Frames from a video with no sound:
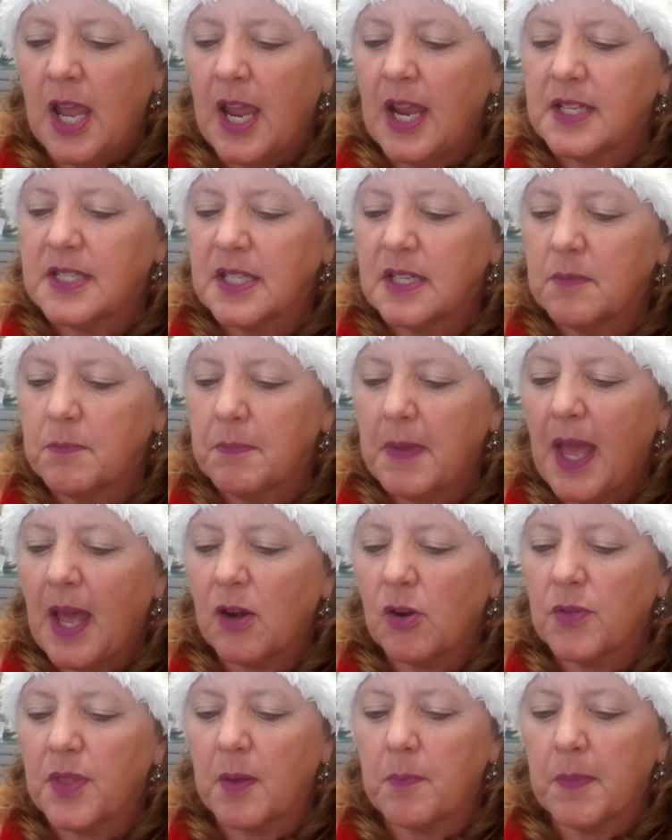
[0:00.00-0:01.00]
It didn't
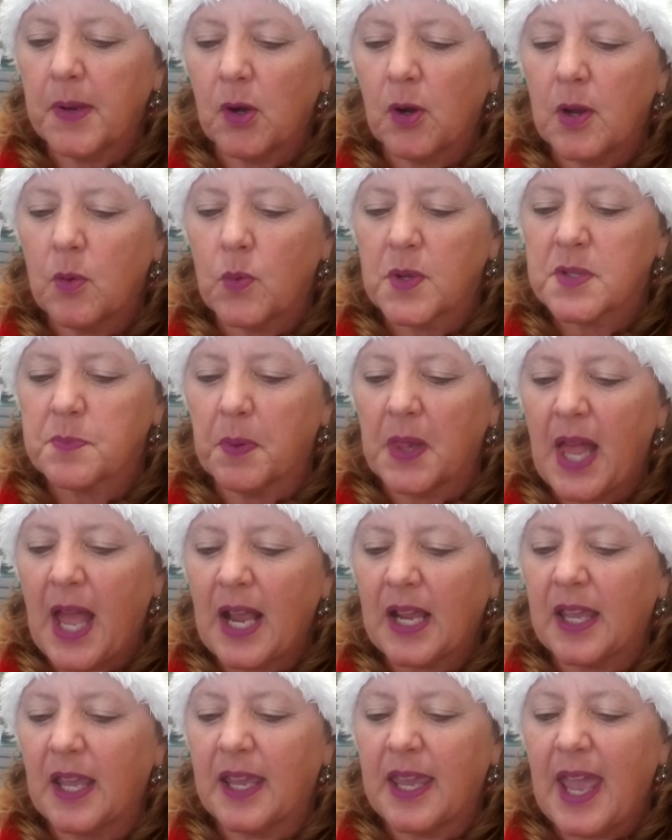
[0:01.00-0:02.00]
matter that Mary was
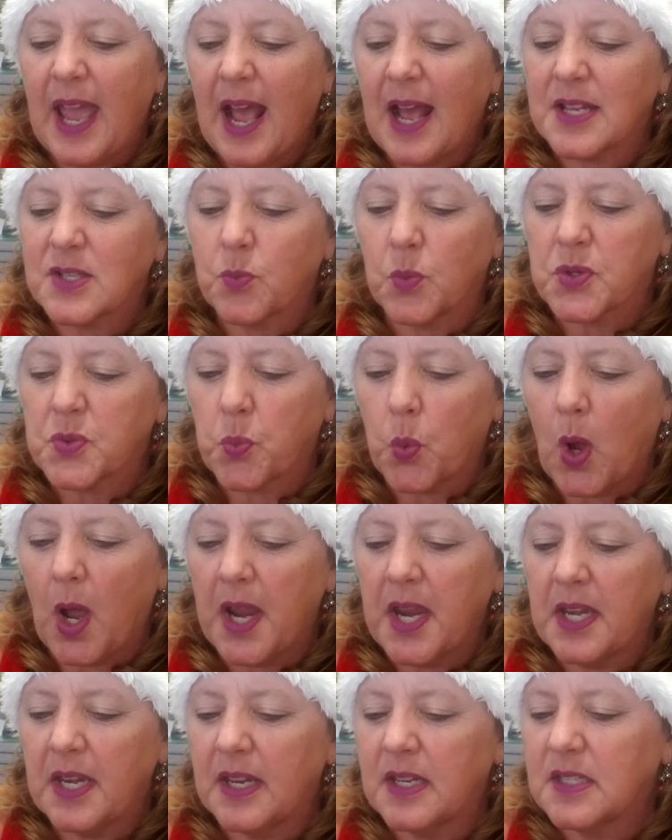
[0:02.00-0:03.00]
black and Kaz was white.